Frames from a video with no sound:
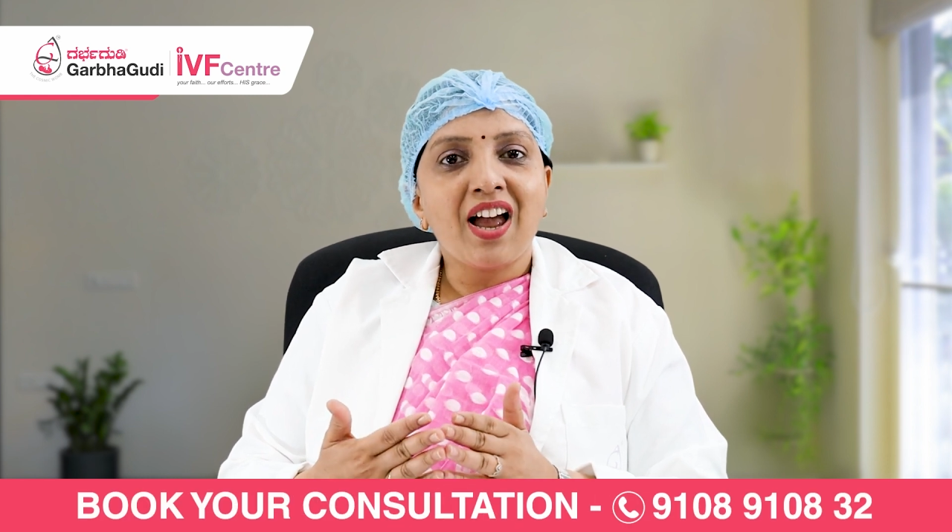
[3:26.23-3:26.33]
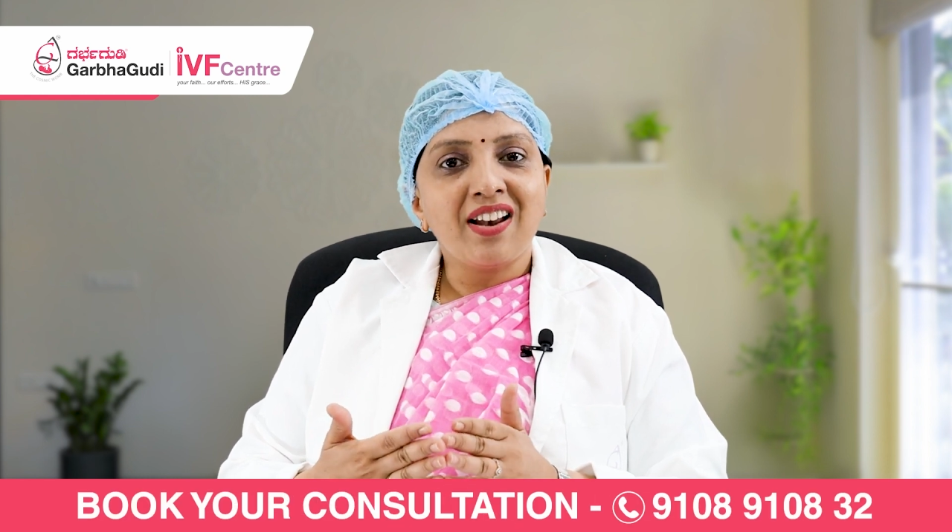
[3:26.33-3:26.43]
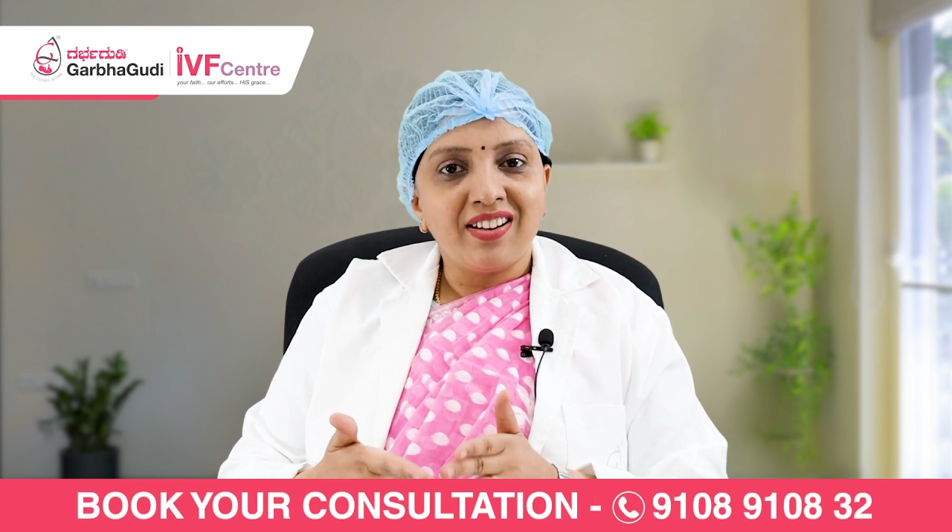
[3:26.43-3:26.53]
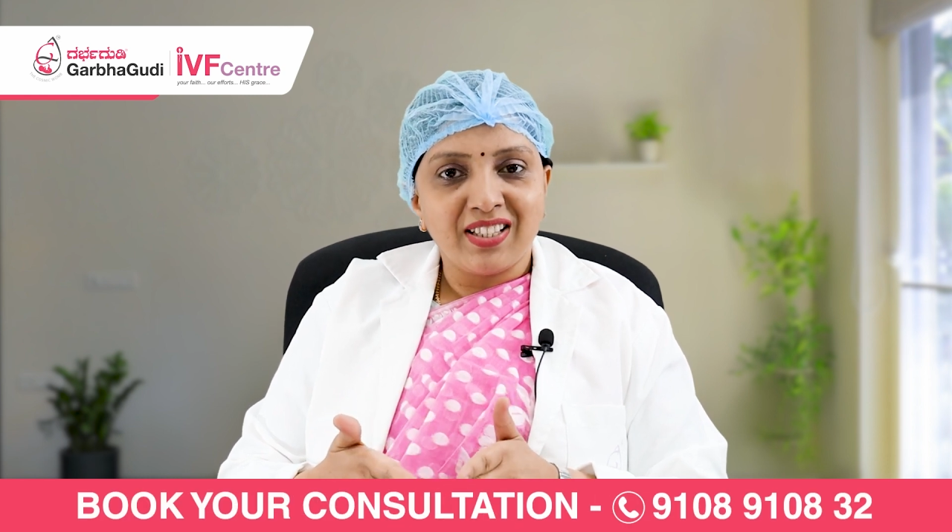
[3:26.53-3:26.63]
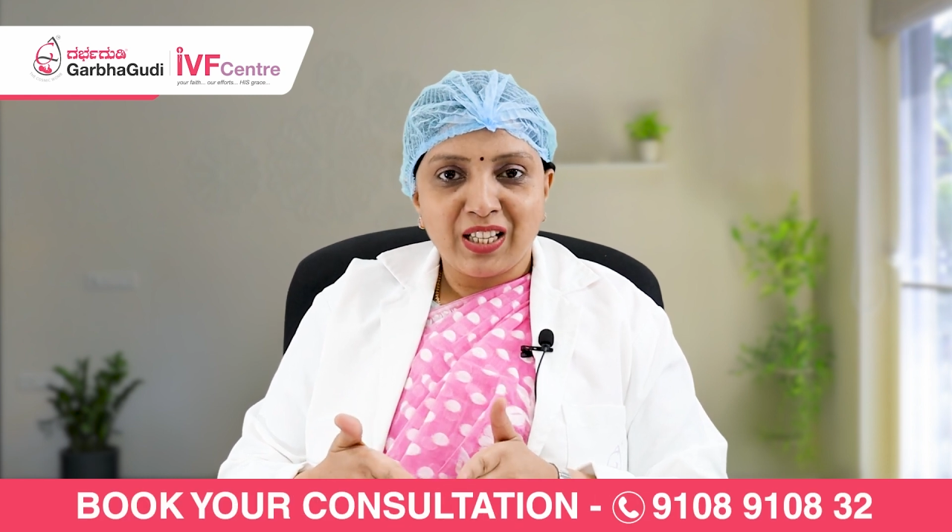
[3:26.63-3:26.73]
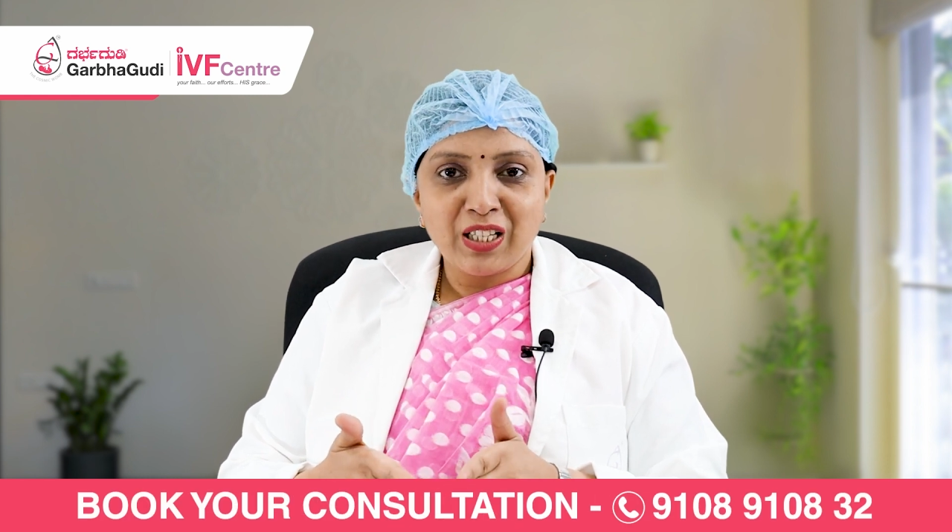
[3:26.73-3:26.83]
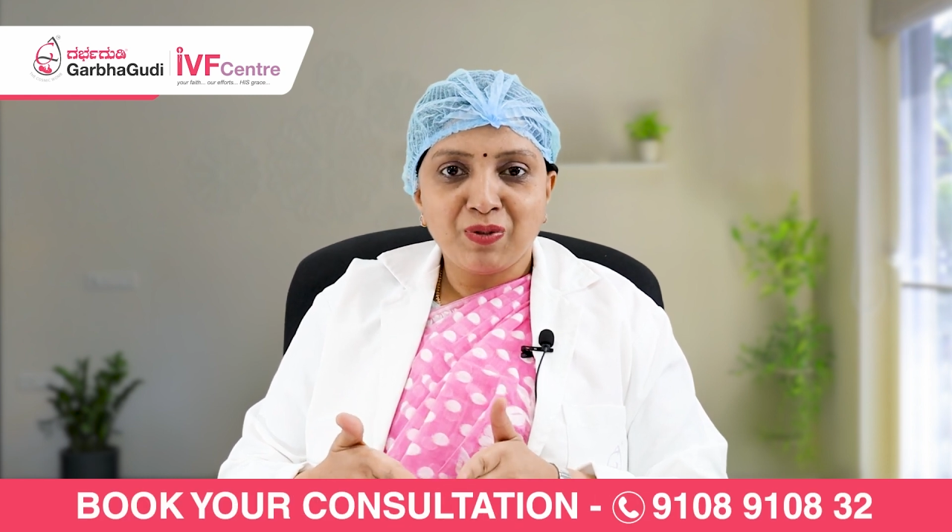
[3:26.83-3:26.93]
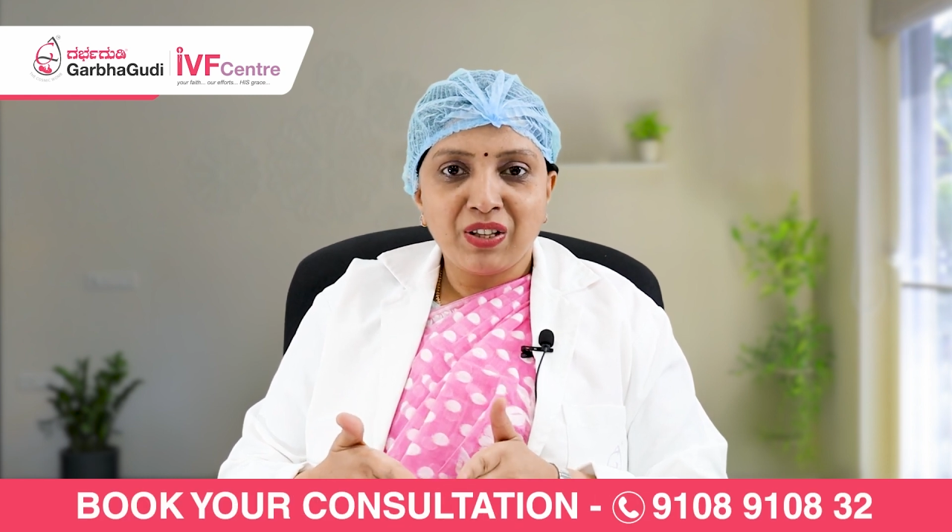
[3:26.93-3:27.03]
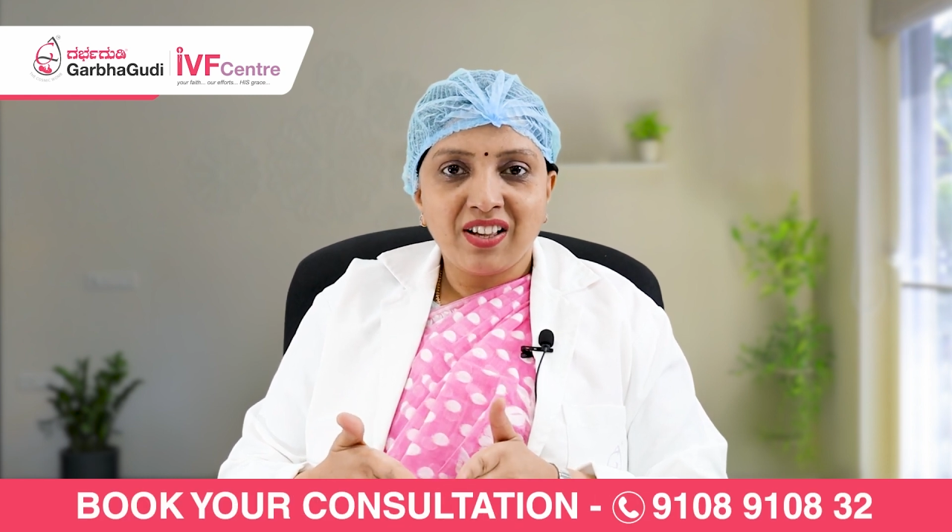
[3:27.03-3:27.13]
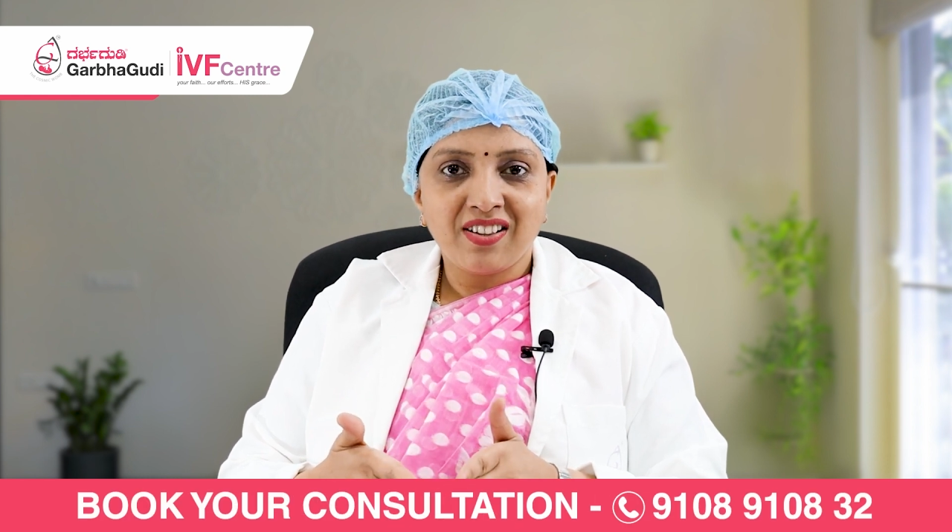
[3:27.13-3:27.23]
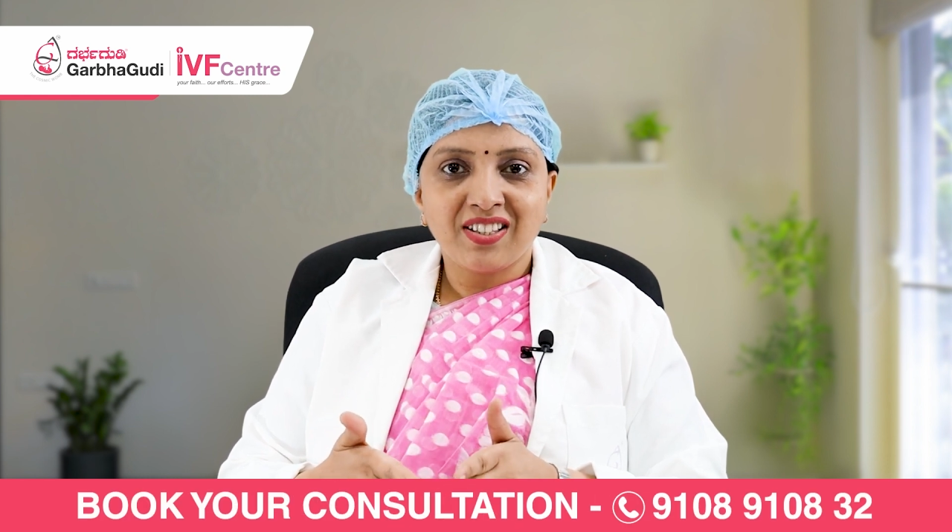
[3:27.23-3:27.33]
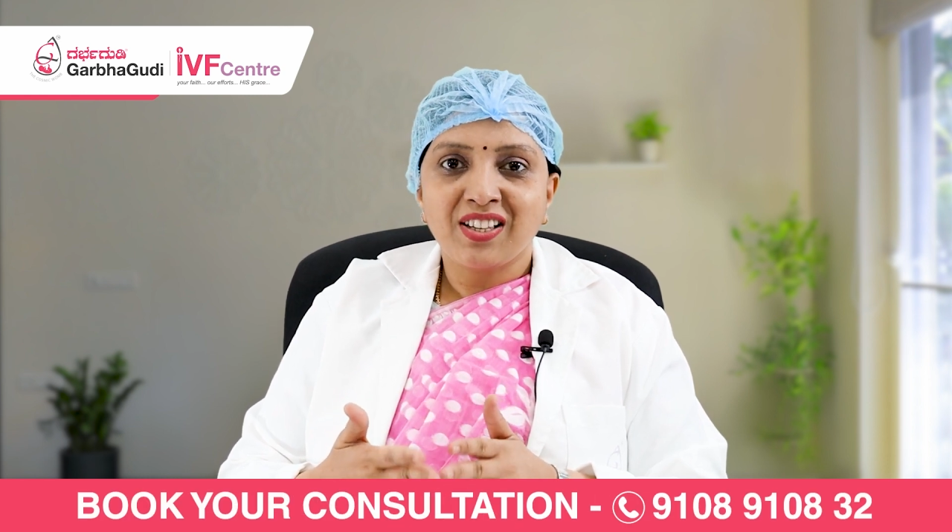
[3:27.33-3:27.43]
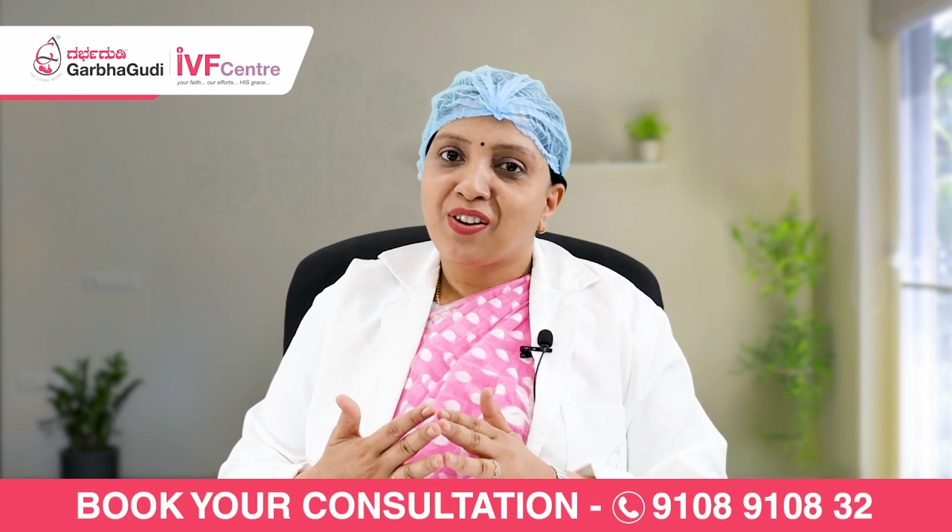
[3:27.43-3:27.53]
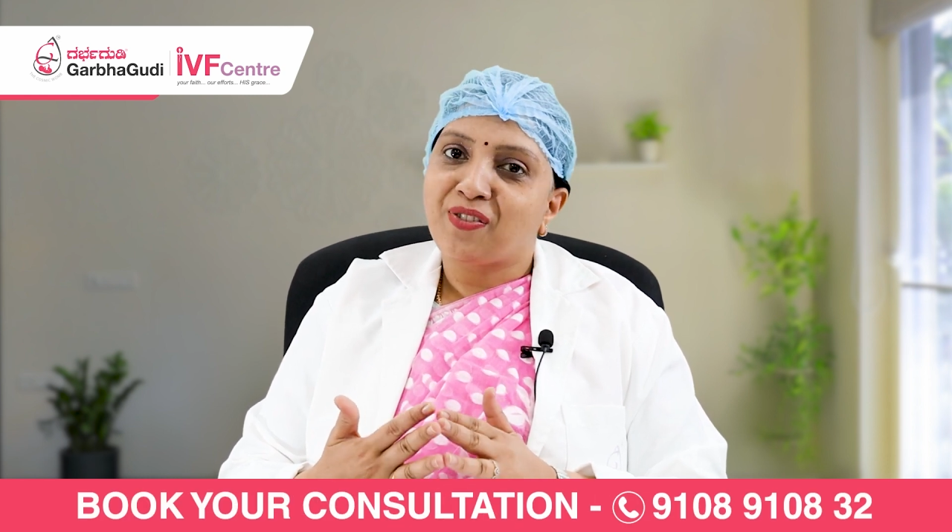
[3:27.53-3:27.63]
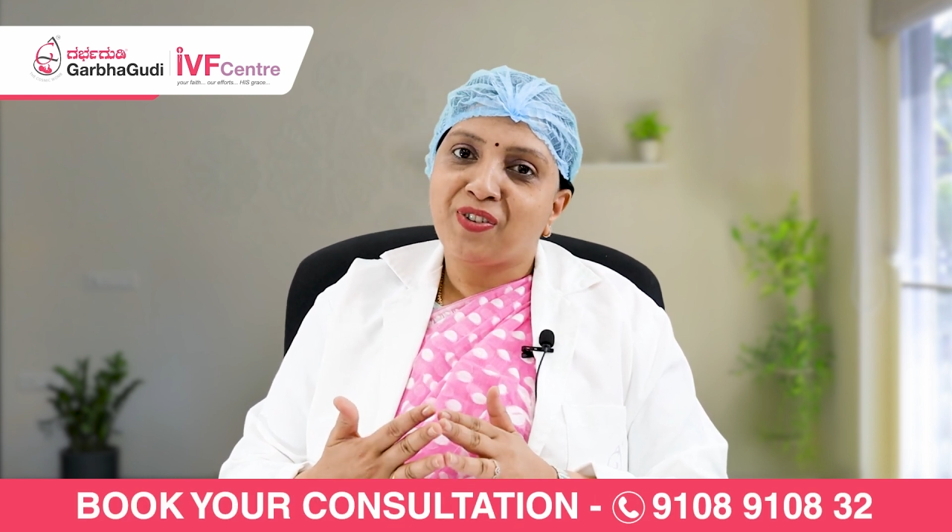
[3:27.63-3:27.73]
and discuss with us.